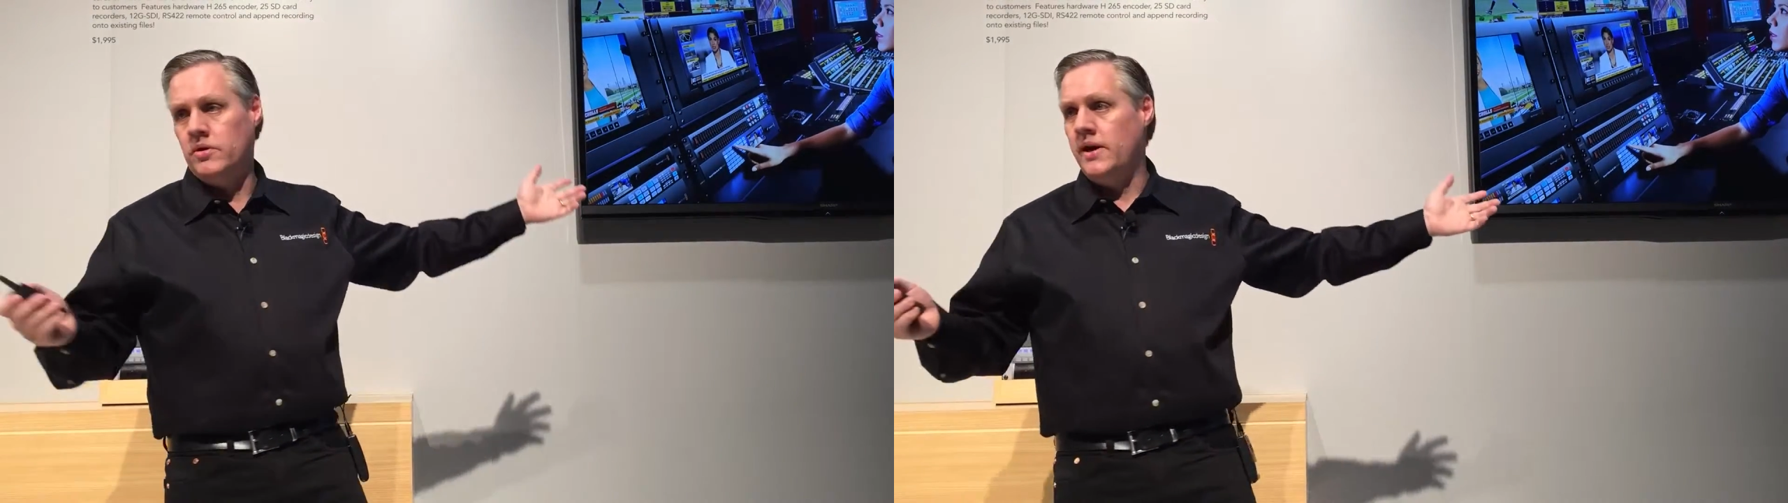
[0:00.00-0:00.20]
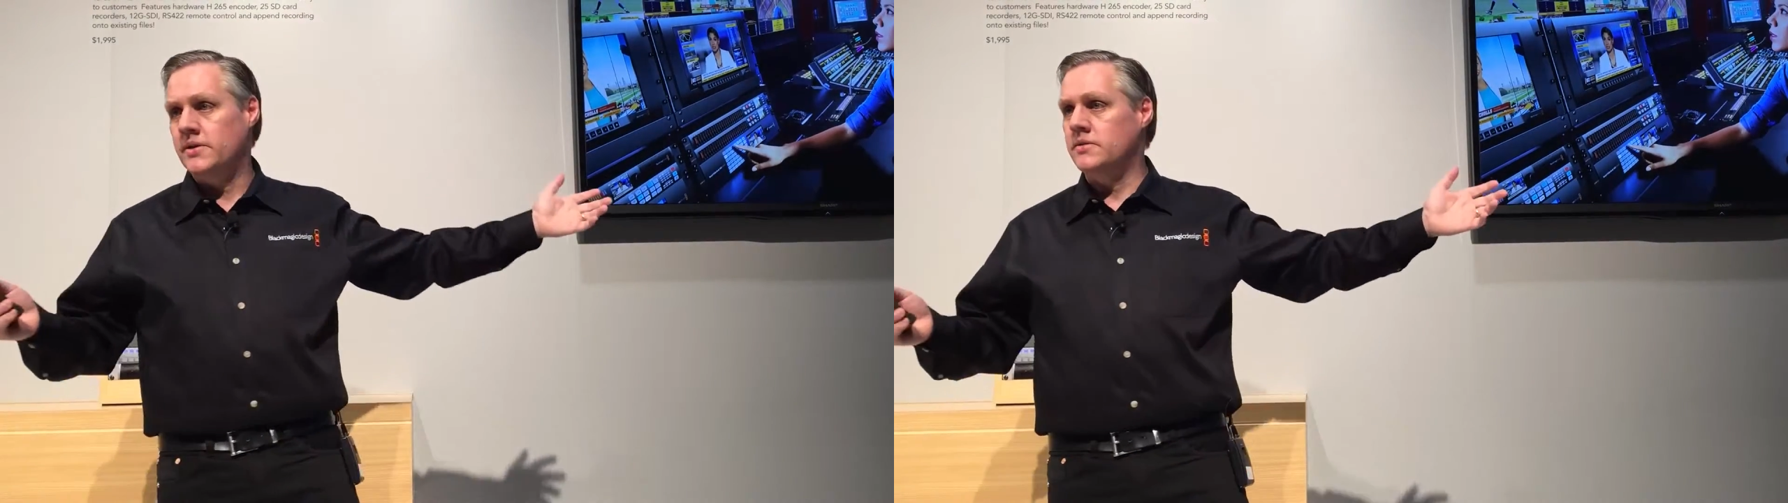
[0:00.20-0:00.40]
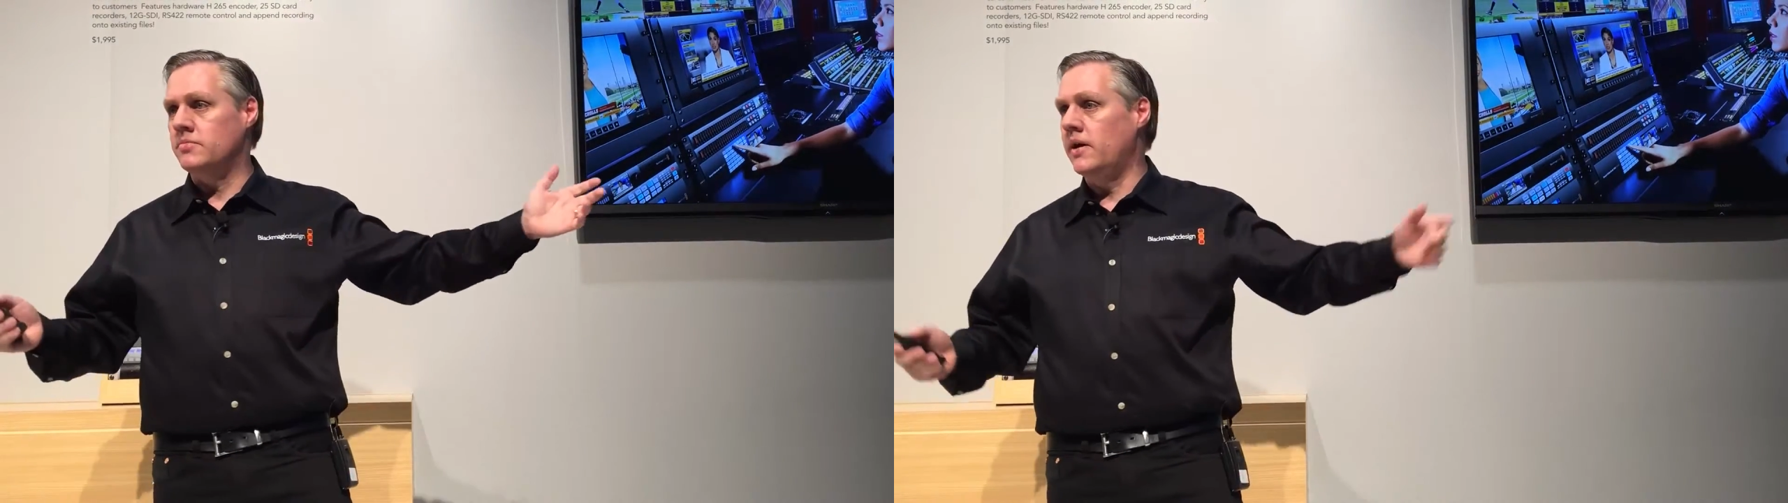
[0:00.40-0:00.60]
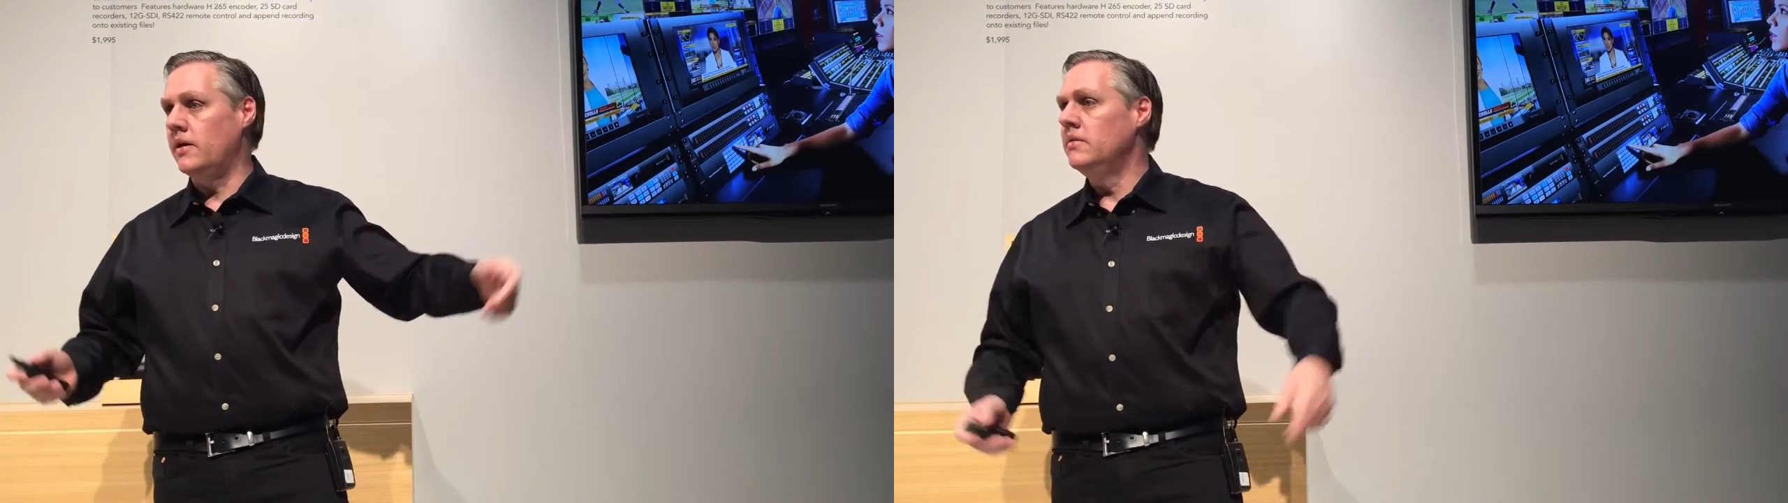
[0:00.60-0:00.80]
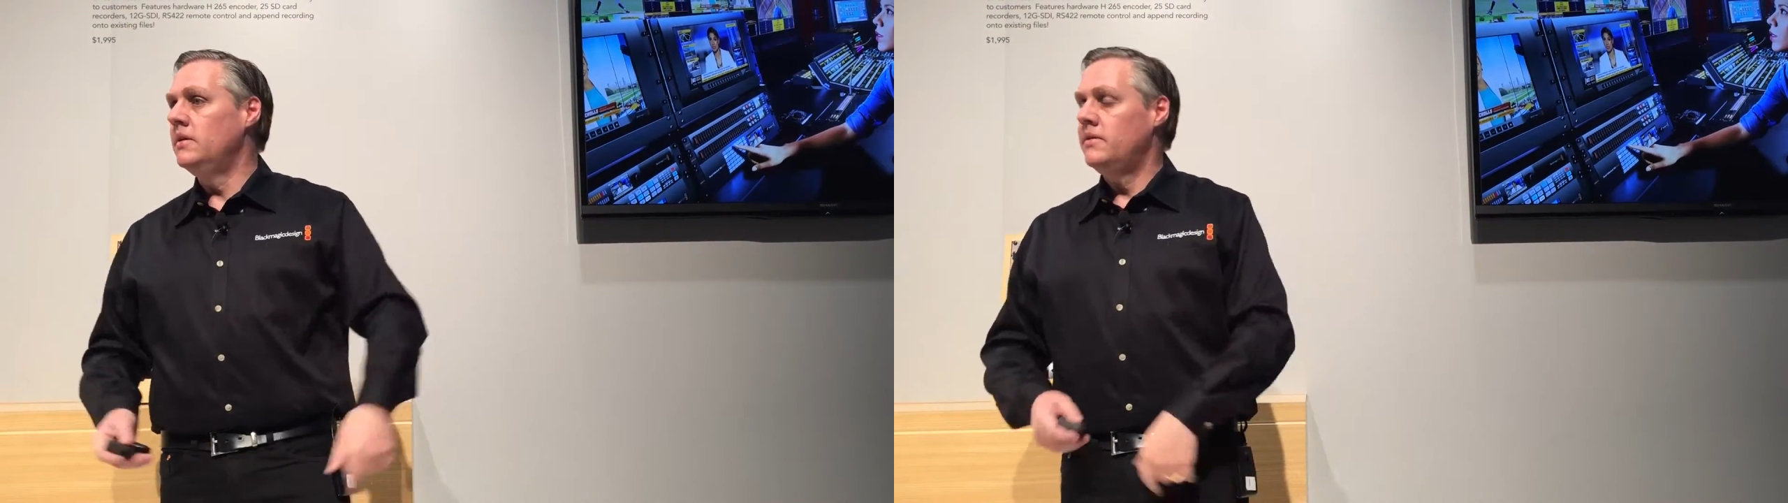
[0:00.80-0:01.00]
broadcast as
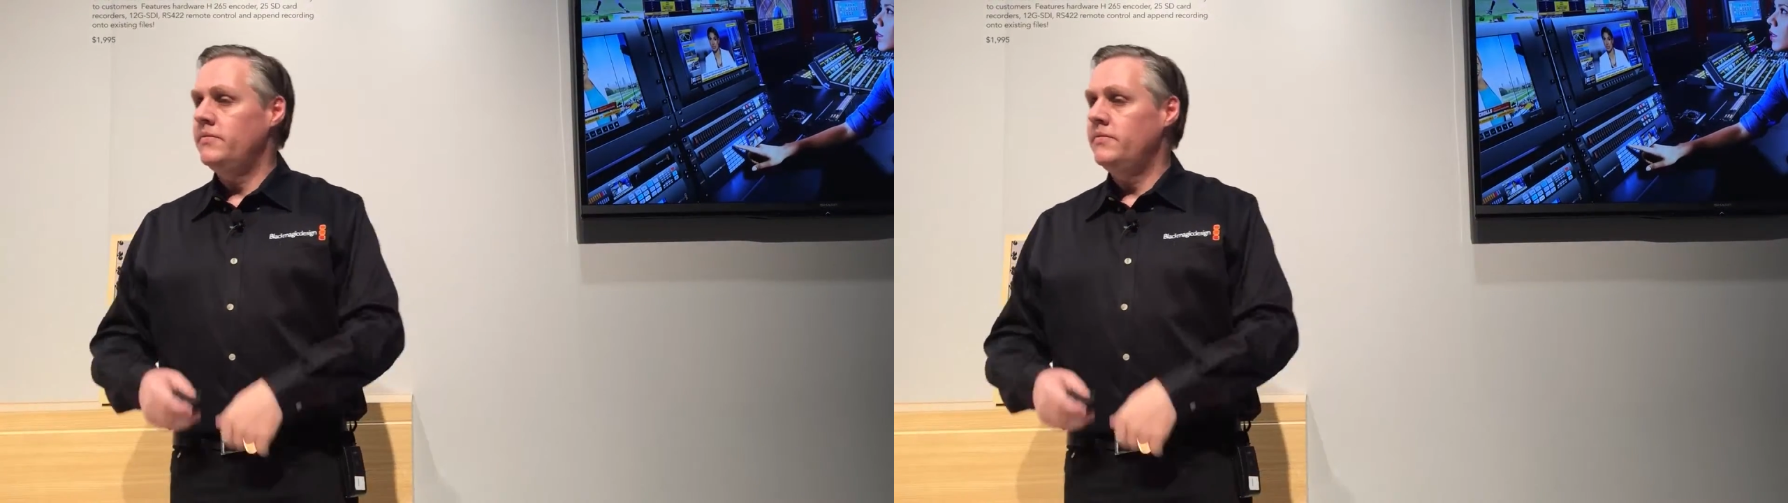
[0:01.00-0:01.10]
well,